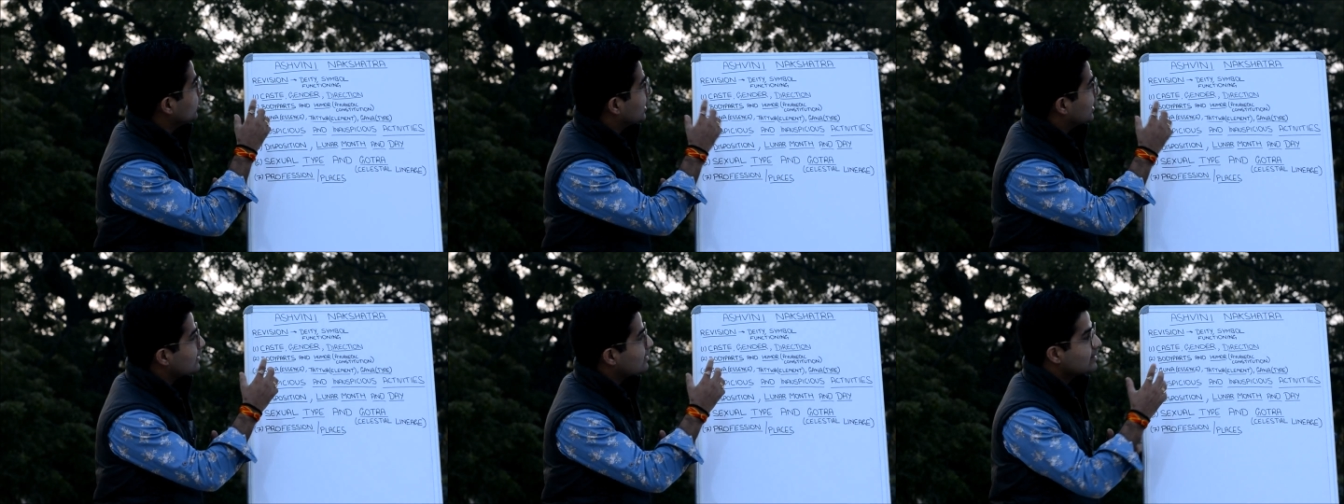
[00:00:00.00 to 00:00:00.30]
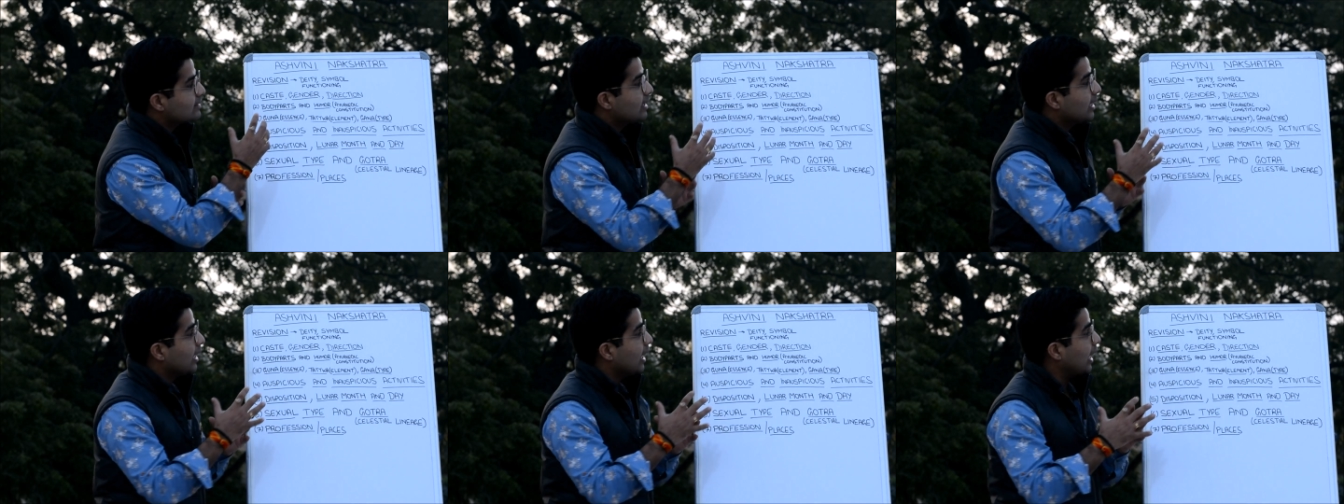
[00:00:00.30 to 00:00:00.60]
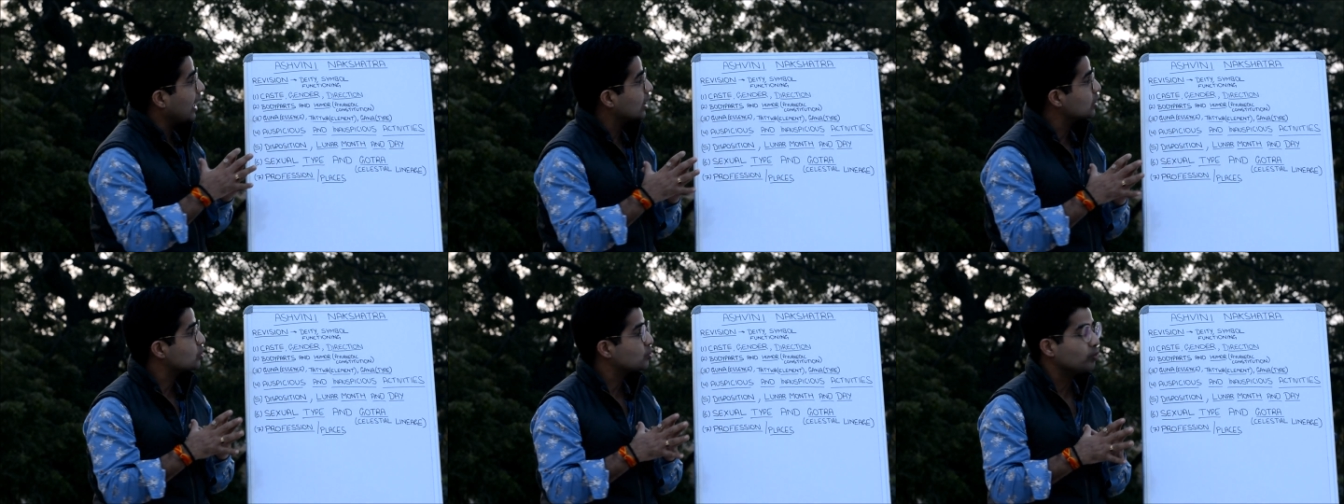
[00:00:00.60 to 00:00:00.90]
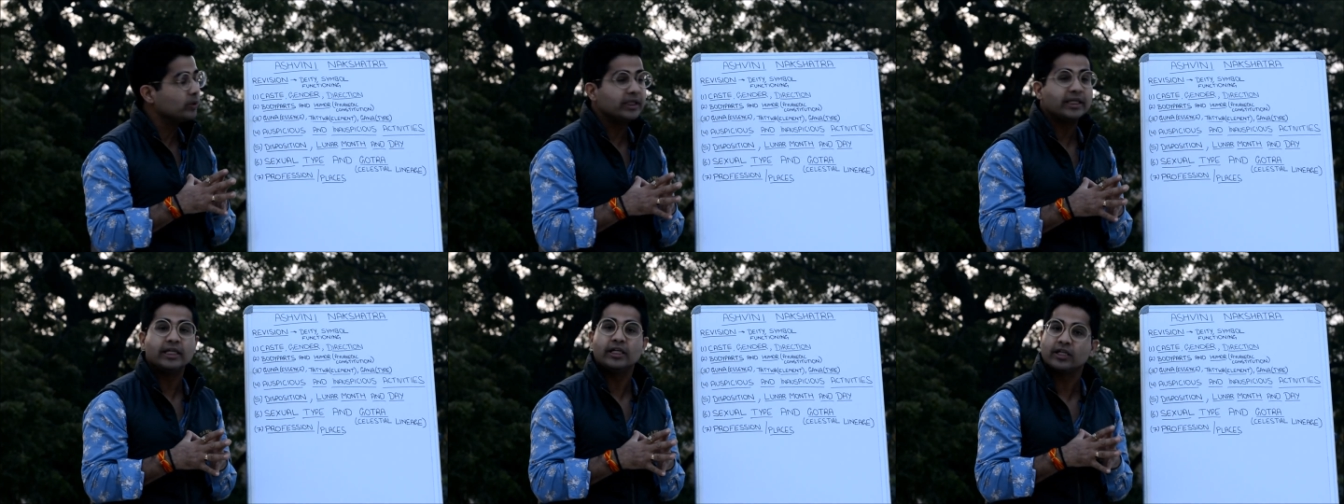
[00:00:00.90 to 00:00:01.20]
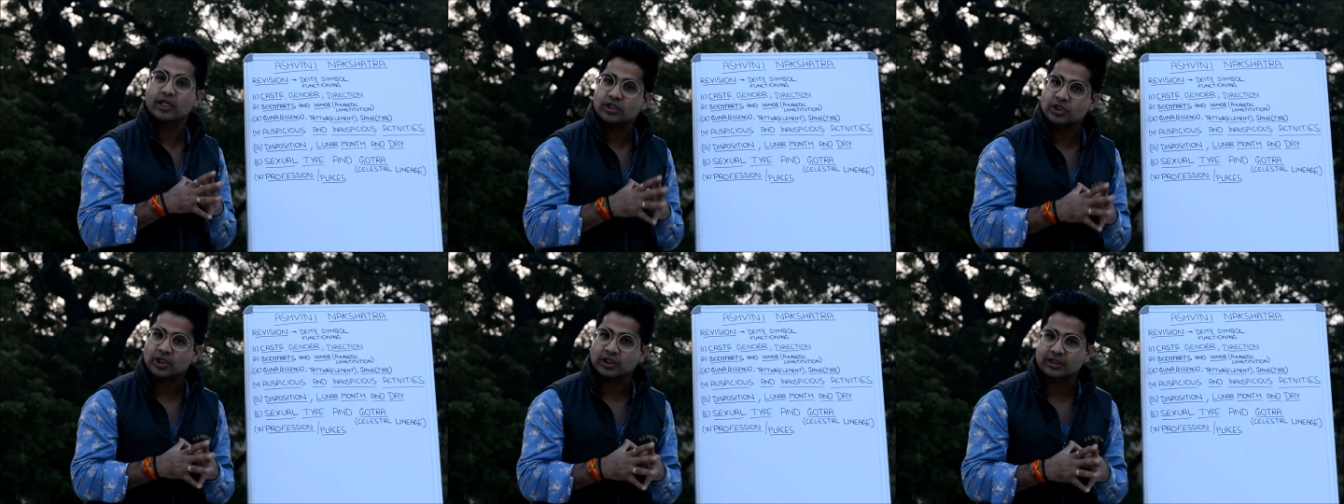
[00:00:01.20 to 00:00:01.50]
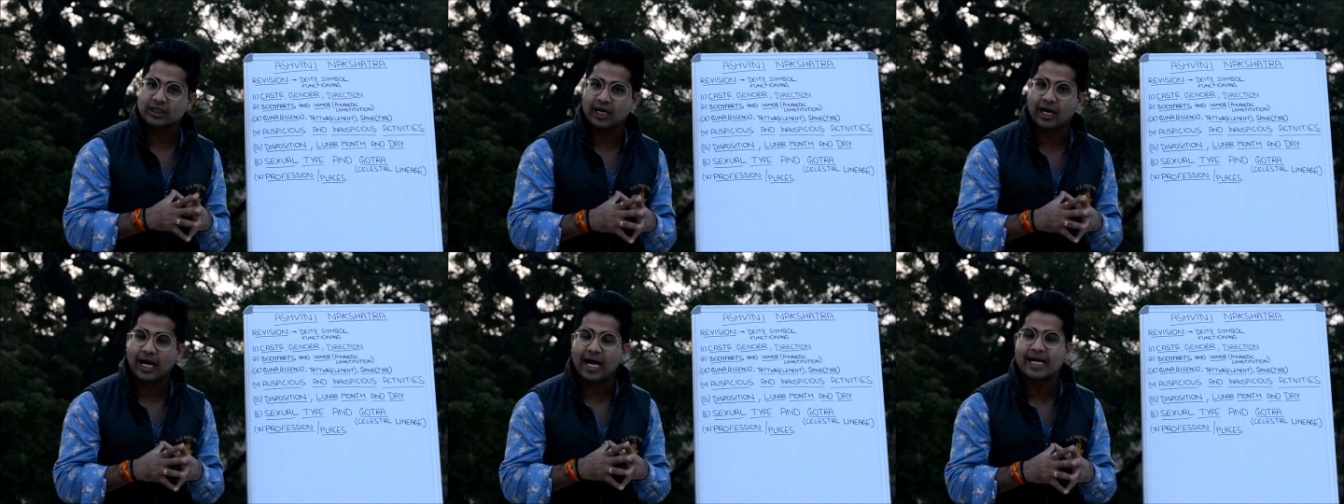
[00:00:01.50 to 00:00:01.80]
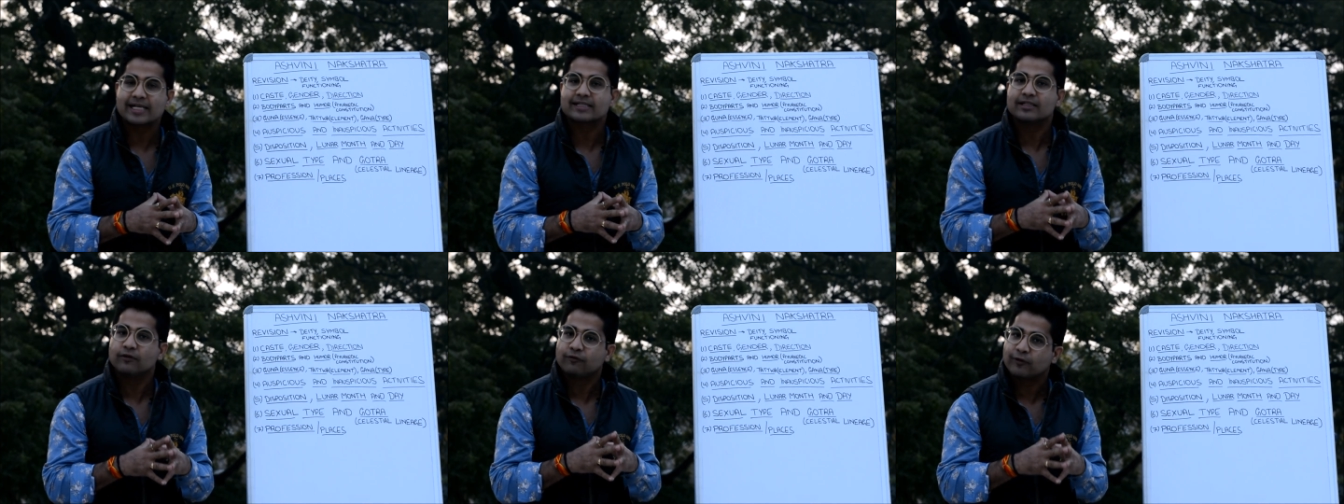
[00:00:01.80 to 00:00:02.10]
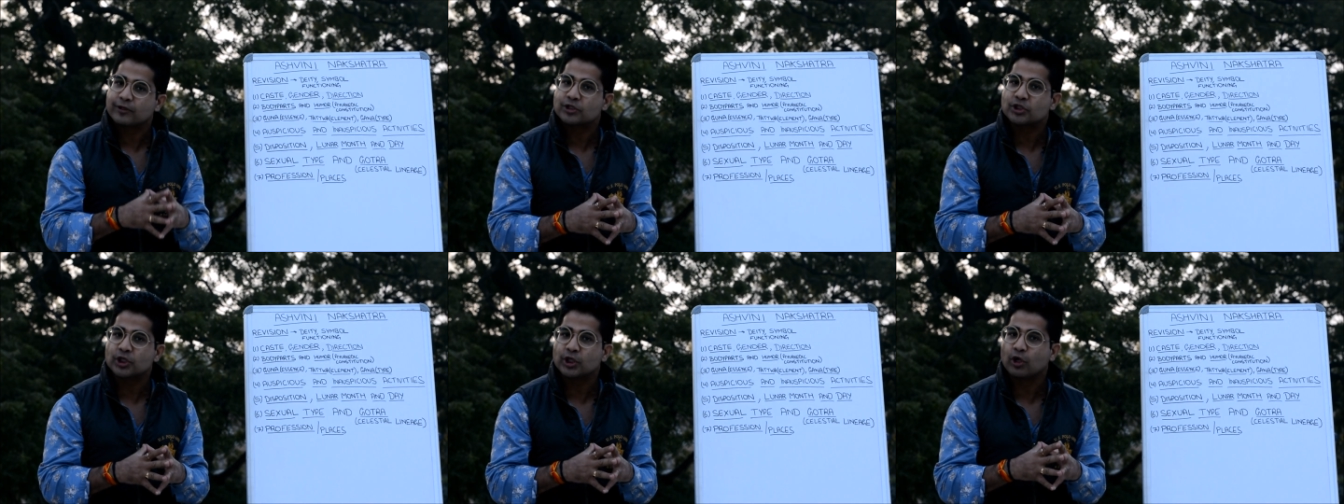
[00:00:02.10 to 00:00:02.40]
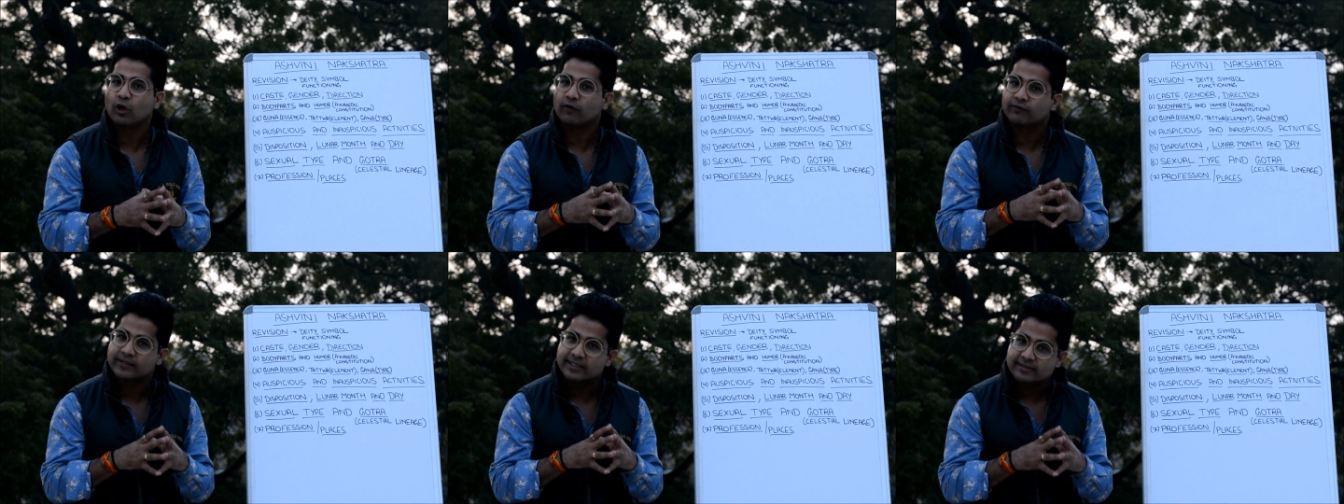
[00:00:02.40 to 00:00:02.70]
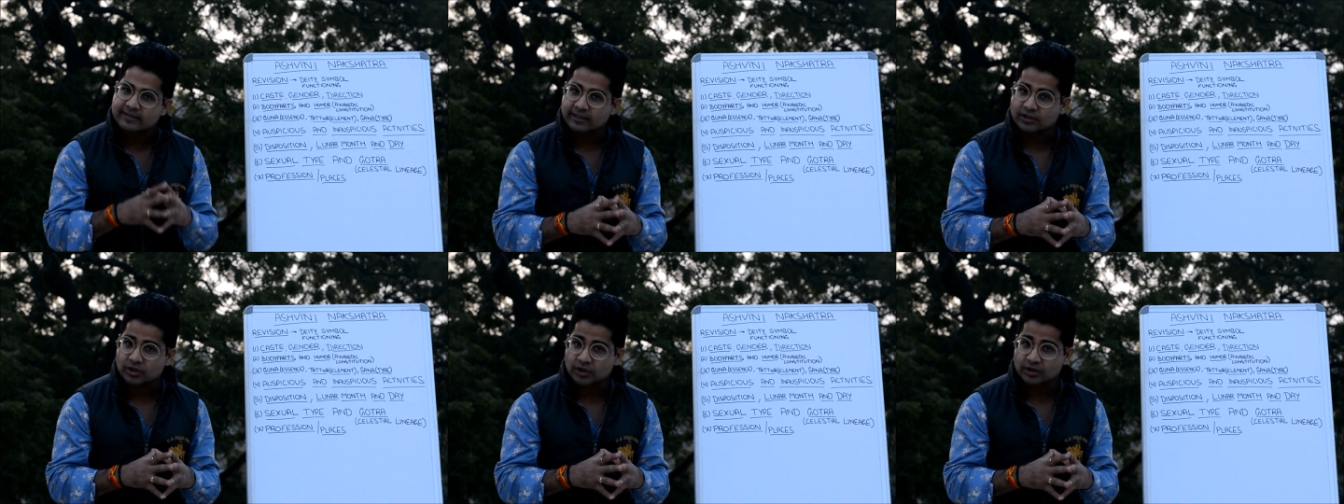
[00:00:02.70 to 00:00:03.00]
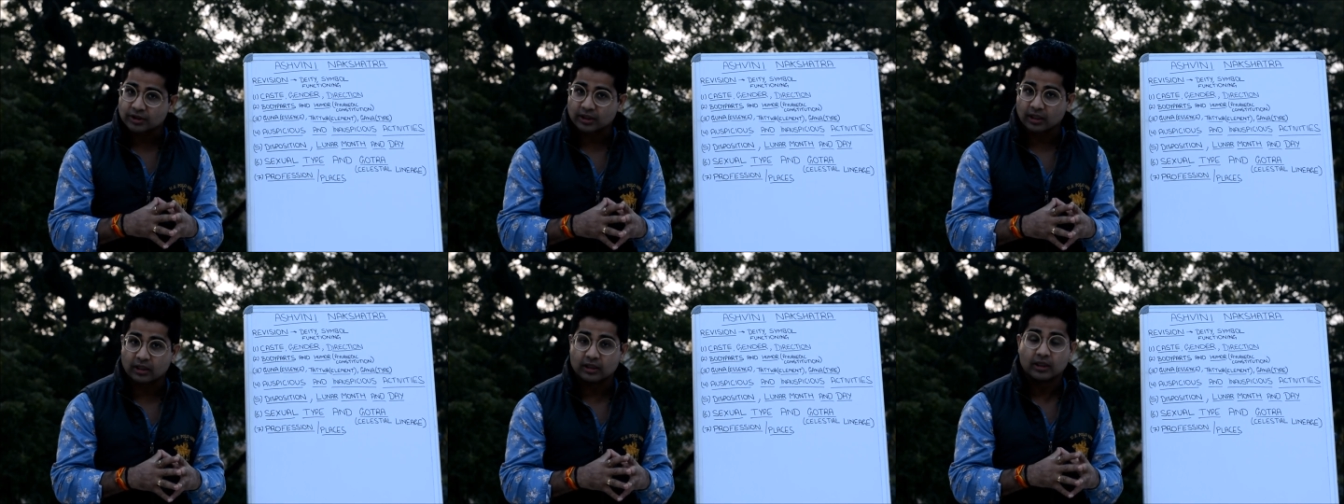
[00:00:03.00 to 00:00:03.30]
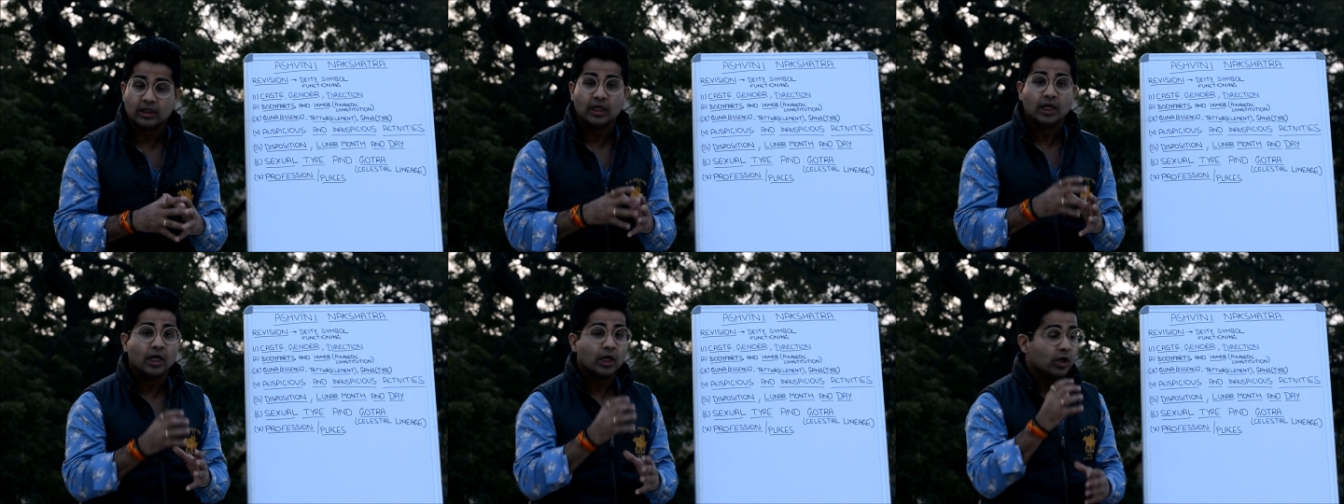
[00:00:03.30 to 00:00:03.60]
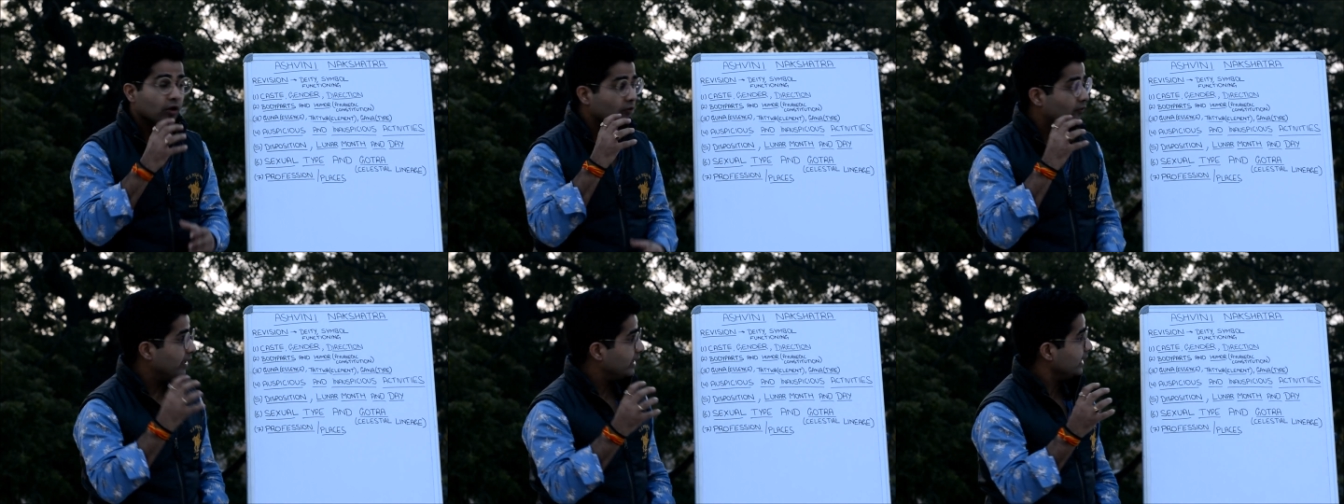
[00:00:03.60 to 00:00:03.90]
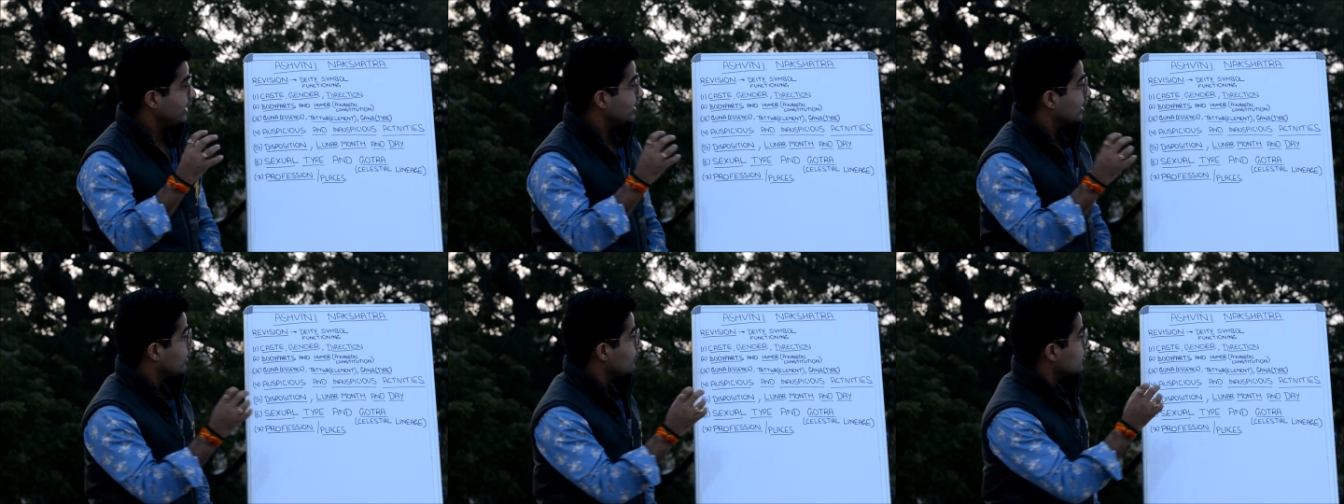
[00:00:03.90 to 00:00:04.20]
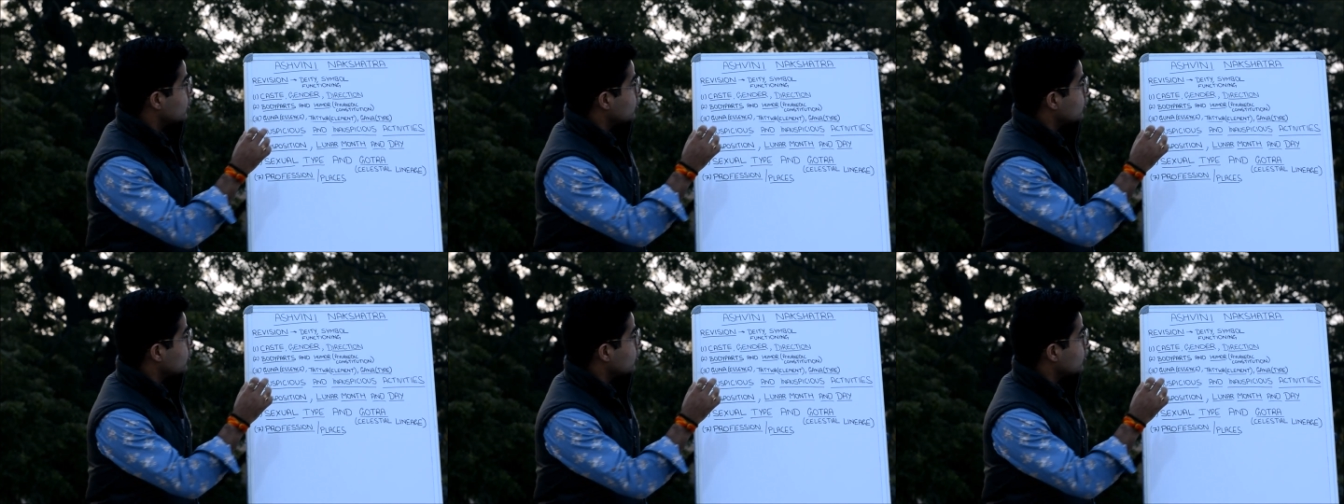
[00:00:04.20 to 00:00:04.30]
this Ashwini Nakshatra as the functioning of this nakshatra. When it comes